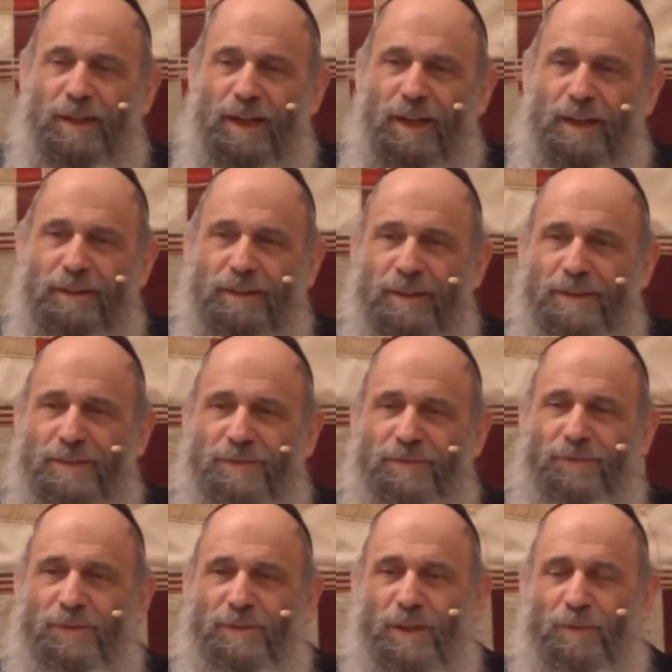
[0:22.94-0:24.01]
I guess,
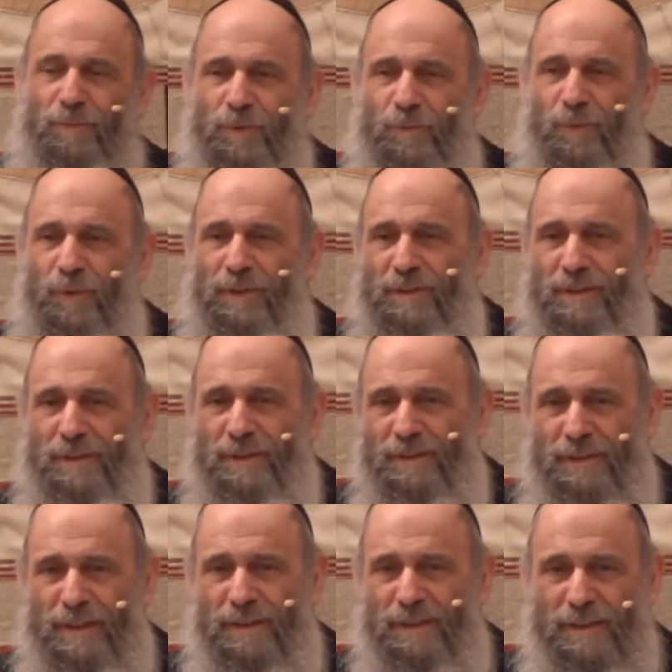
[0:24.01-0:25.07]
for number one,
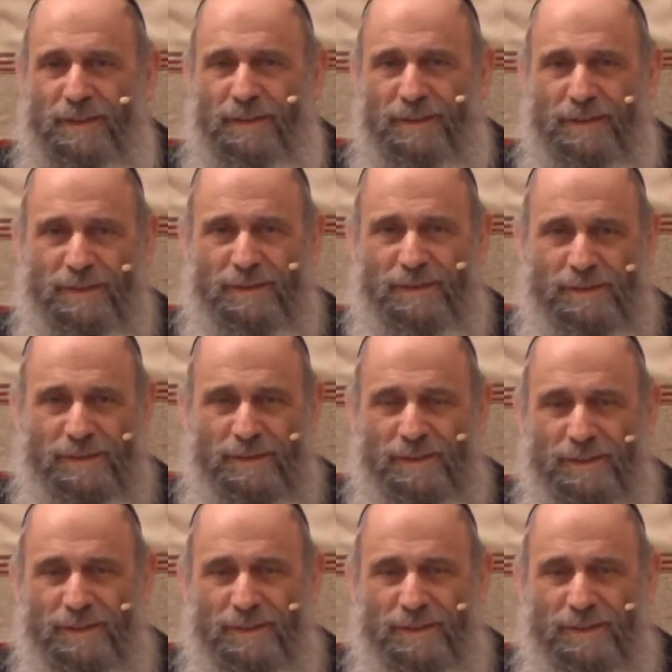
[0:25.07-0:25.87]
that he is